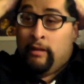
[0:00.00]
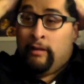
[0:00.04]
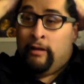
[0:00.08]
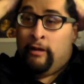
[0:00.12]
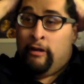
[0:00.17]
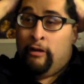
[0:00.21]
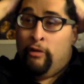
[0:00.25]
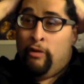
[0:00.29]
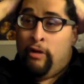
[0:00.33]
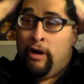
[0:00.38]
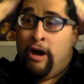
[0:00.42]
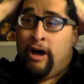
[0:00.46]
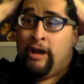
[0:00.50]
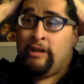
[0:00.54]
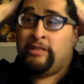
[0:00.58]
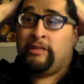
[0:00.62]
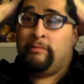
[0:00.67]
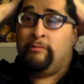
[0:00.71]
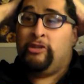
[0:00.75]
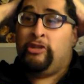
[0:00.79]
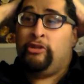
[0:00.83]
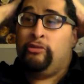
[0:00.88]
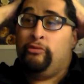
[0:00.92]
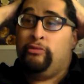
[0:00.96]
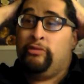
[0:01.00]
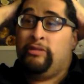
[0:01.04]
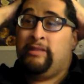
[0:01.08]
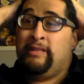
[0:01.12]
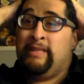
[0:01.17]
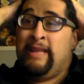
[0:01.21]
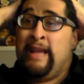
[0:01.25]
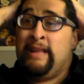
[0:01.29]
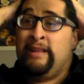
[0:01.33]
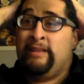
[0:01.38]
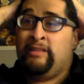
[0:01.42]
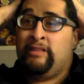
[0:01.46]
Oh, Awesome
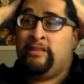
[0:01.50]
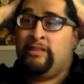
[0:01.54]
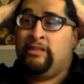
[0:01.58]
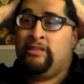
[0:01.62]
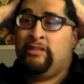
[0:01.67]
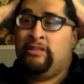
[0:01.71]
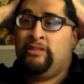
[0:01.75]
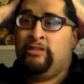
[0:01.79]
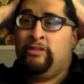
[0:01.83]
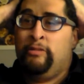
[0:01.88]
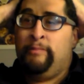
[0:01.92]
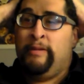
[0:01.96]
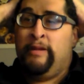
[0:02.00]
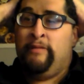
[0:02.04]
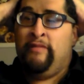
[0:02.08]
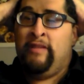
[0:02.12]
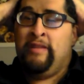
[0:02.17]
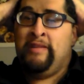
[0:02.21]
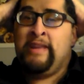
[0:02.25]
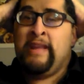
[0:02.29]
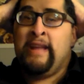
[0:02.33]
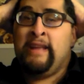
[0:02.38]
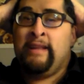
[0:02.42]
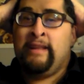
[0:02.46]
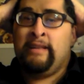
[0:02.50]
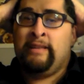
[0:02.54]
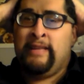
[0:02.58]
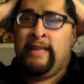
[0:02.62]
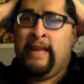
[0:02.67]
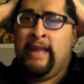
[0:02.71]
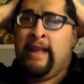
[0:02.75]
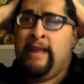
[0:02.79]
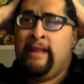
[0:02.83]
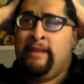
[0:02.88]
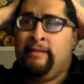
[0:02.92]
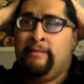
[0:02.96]
Truth had a stupid vignette at
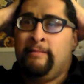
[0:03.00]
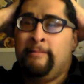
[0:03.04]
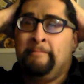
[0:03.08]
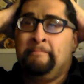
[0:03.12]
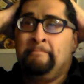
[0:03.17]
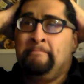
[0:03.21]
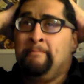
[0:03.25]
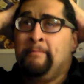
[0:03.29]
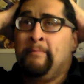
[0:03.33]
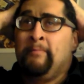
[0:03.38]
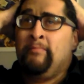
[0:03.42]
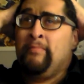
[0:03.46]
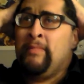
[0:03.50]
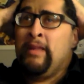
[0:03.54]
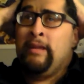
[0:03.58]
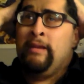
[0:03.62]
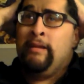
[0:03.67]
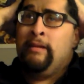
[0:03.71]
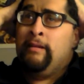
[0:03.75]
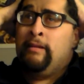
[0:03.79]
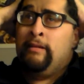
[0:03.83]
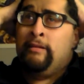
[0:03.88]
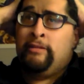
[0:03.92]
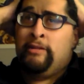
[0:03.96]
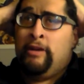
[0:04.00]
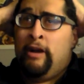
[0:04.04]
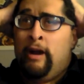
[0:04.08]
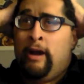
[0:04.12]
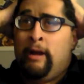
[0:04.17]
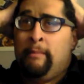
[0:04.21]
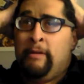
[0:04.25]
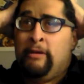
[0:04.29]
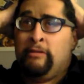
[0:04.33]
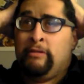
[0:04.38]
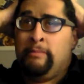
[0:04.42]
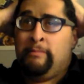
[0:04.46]
the end
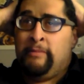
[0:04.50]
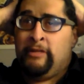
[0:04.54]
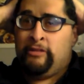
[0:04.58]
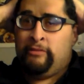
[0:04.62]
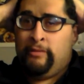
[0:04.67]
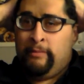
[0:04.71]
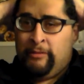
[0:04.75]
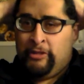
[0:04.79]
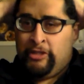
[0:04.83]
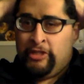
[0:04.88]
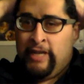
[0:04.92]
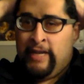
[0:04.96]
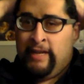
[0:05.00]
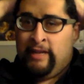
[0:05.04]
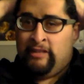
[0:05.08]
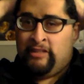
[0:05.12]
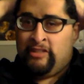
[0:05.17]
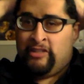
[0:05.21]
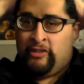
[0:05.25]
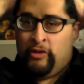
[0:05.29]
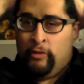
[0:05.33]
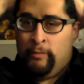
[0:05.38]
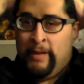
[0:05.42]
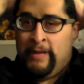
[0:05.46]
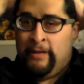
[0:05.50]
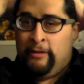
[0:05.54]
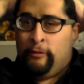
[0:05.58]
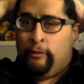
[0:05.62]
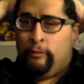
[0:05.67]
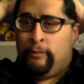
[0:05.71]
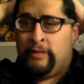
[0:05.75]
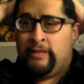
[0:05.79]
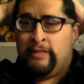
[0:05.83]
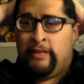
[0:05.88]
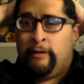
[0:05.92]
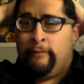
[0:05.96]
talking about the Mystery Machine, and Scooby
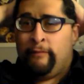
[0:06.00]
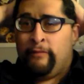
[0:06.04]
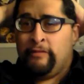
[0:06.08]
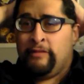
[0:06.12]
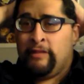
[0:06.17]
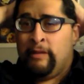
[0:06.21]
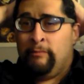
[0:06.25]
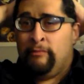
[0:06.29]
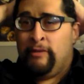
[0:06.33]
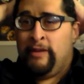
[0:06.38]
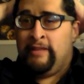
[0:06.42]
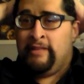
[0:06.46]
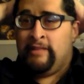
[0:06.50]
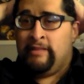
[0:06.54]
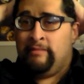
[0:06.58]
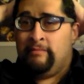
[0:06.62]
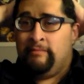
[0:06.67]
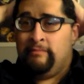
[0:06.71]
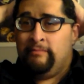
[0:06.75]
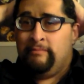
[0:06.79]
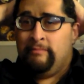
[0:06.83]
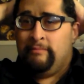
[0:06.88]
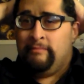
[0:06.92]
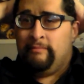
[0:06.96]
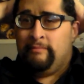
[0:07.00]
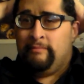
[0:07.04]
Doo was there for some reason.